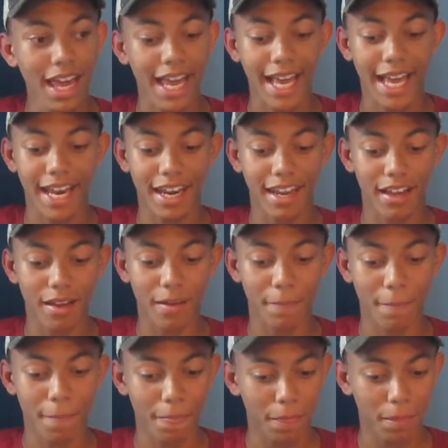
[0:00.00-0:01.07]

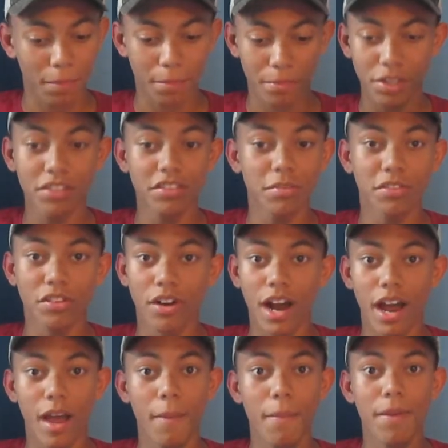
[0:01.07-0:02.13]
And please
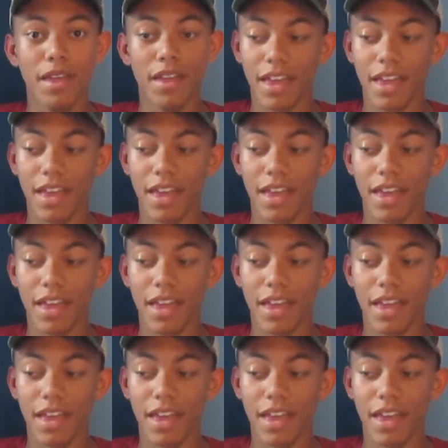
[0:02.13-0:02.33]
subscribe